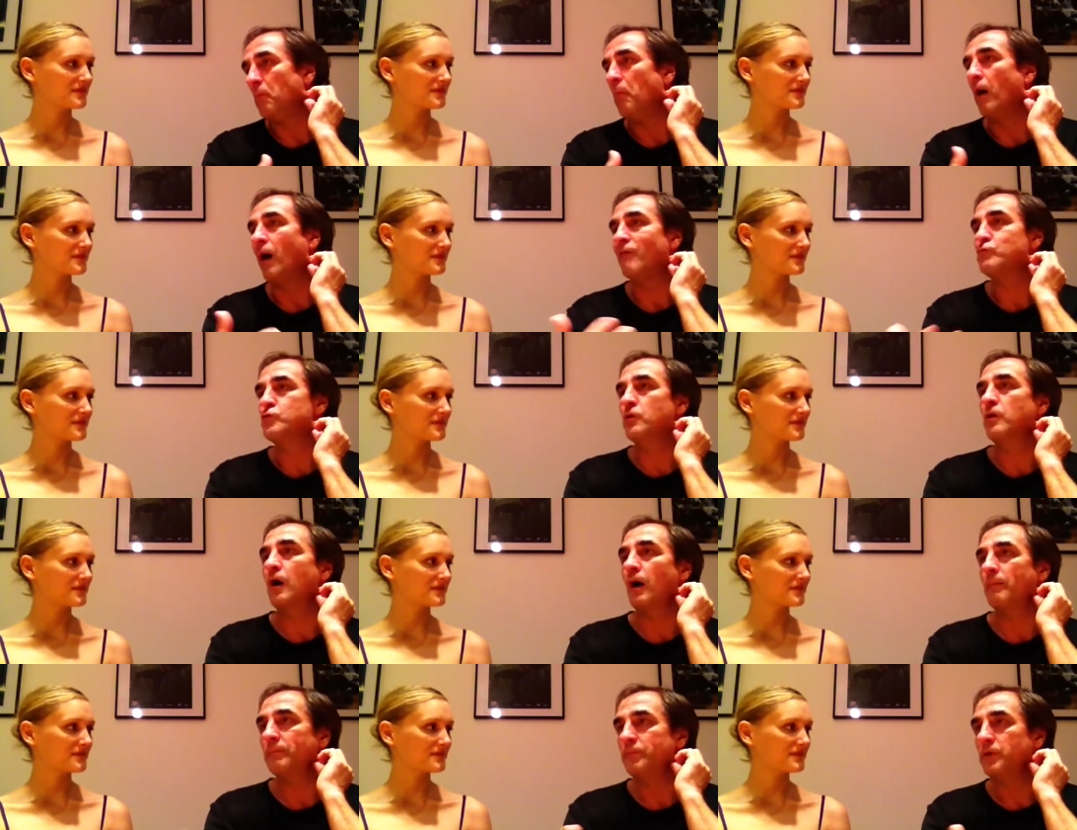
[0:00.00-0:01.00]
Speaker 1: have to
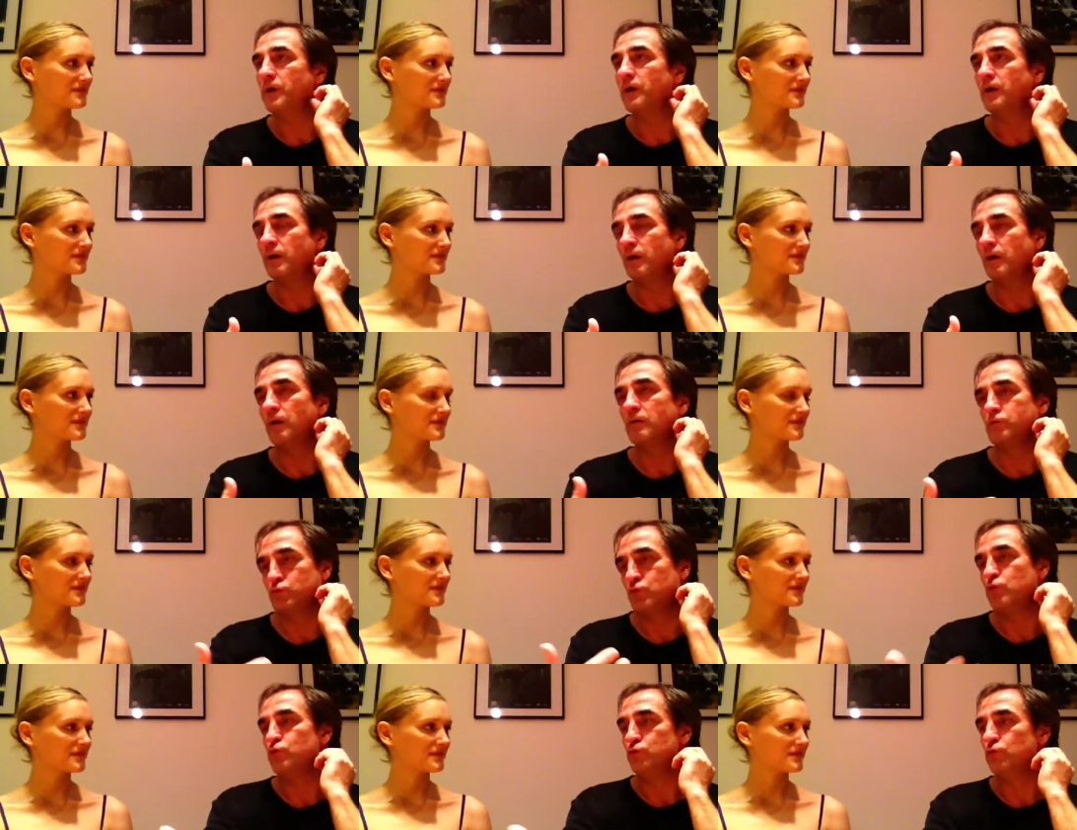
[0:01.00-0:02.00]
come the
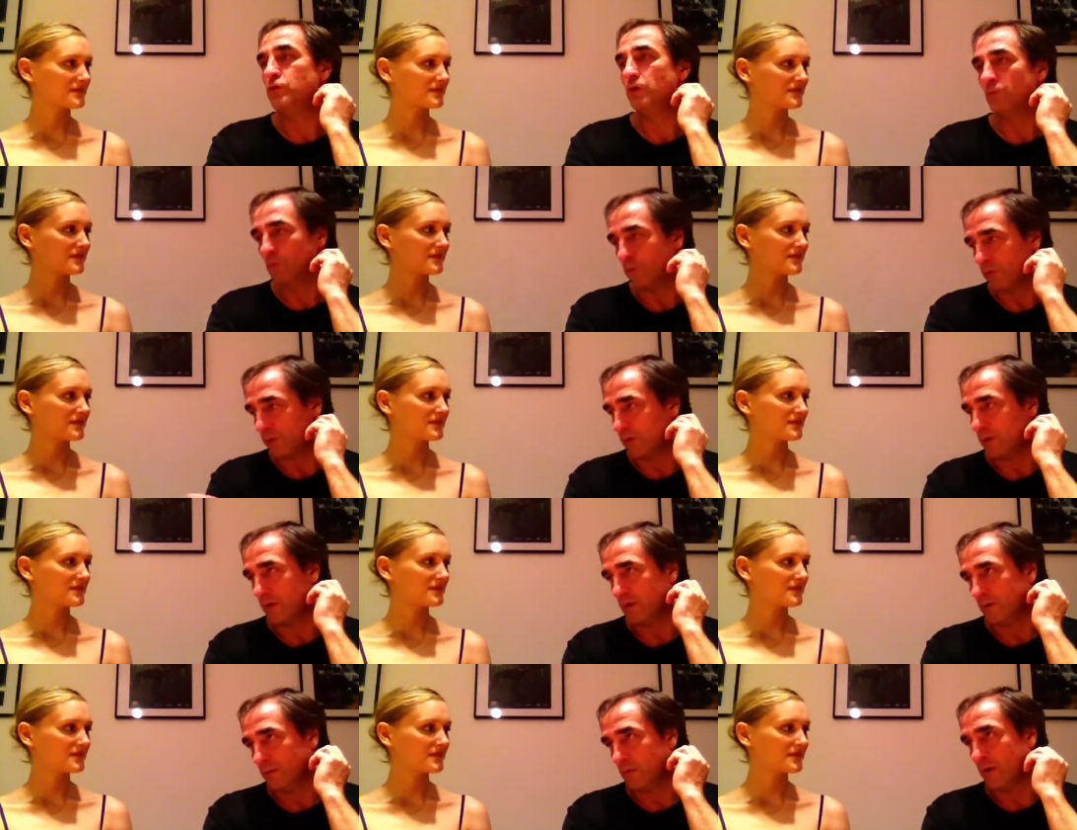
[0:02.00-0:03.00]
to do the work
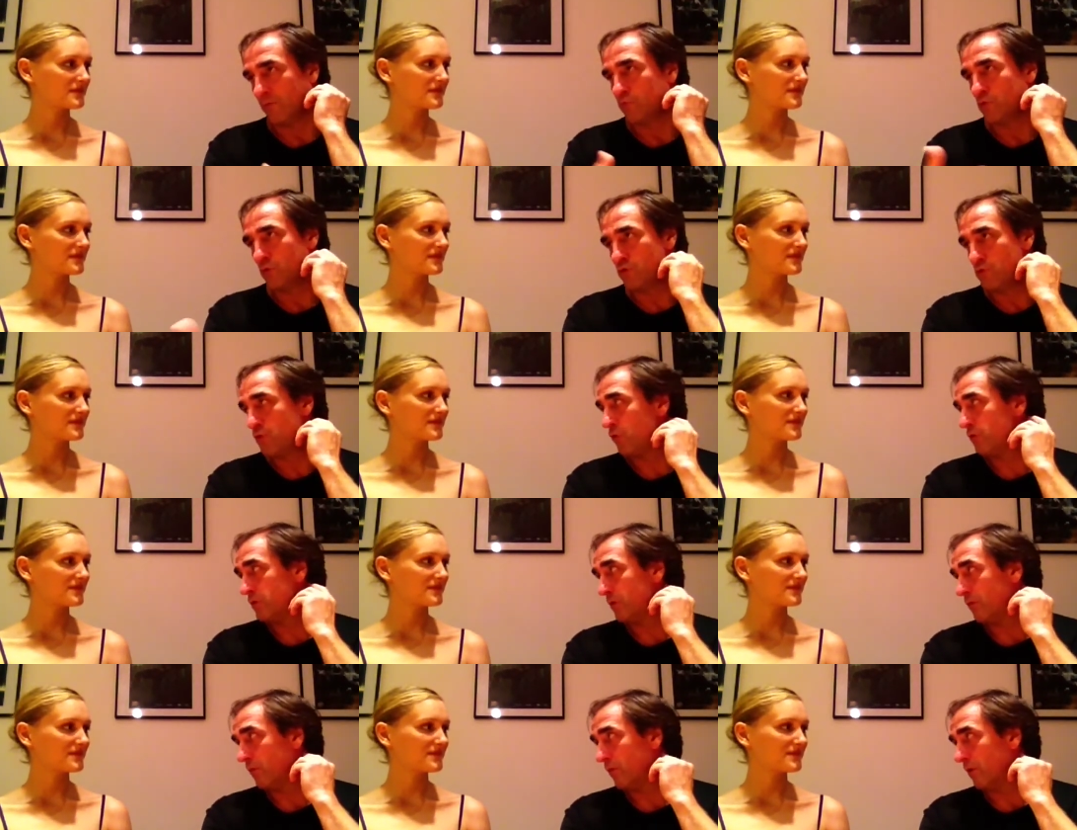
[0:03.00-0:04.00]
we have to enjoy
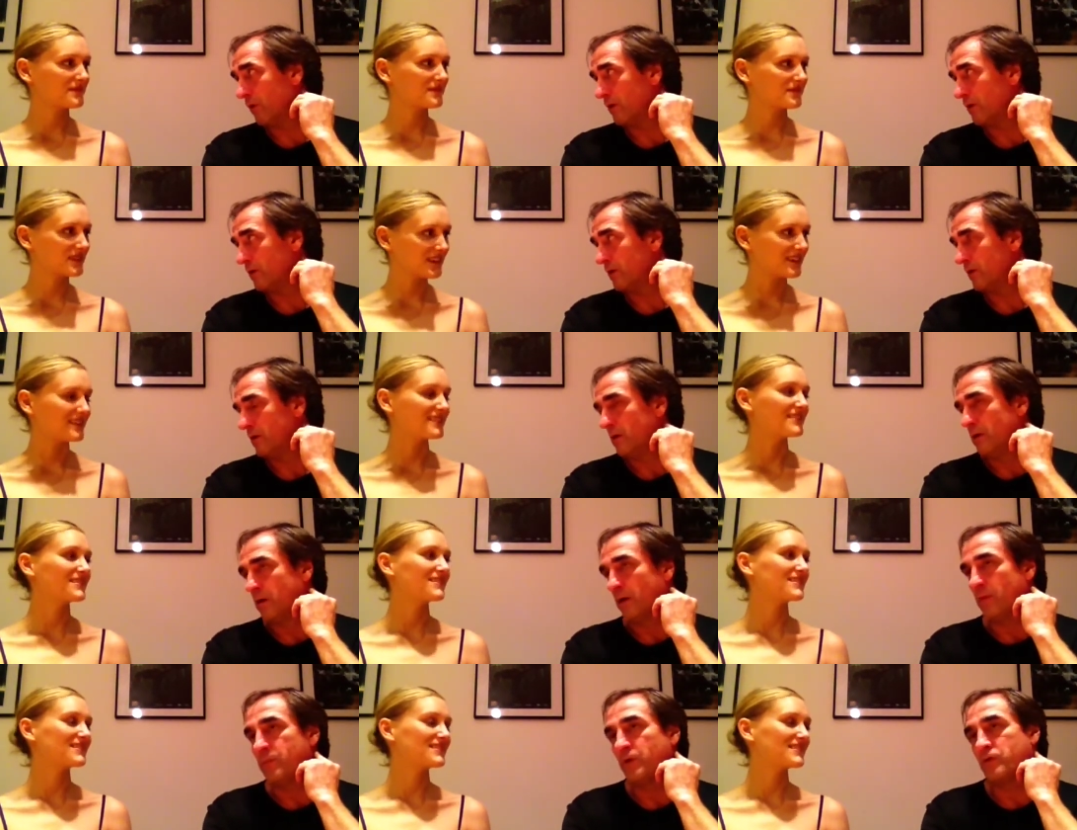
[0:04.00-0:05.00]
the work. Yeah.
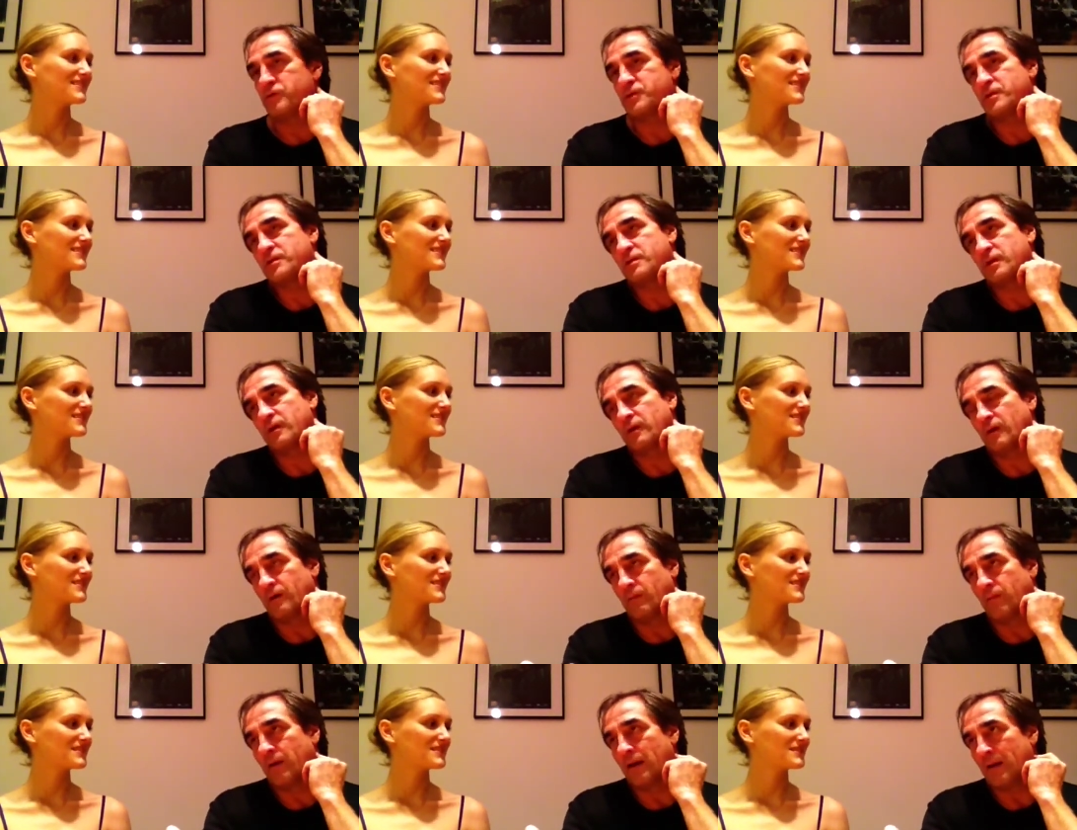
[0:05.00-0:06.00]
And because it's
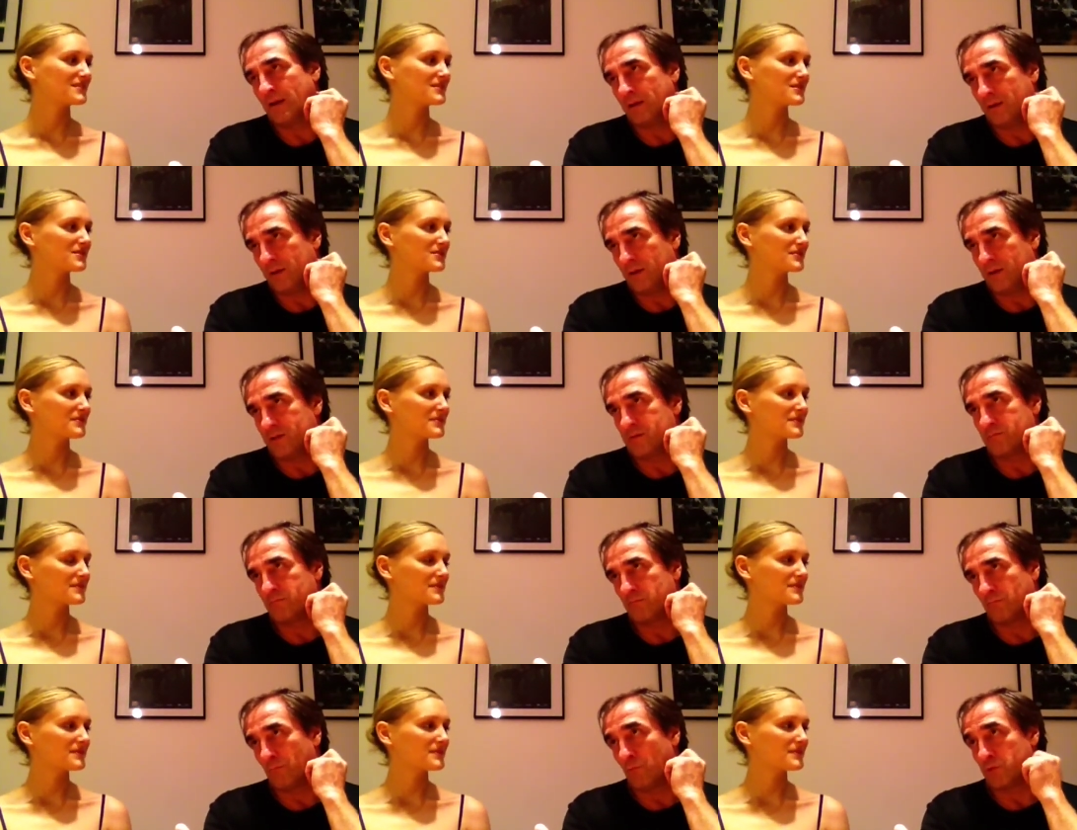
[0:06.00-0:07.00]
a ballet is
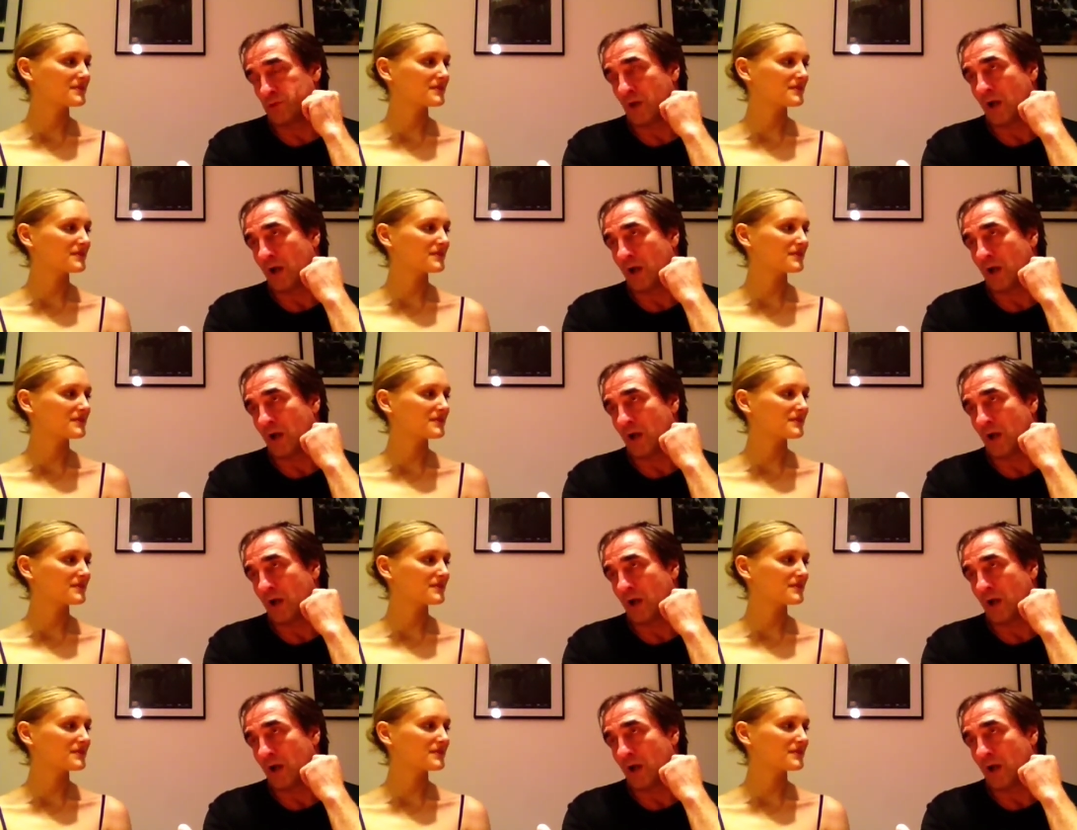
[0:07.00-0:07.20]
most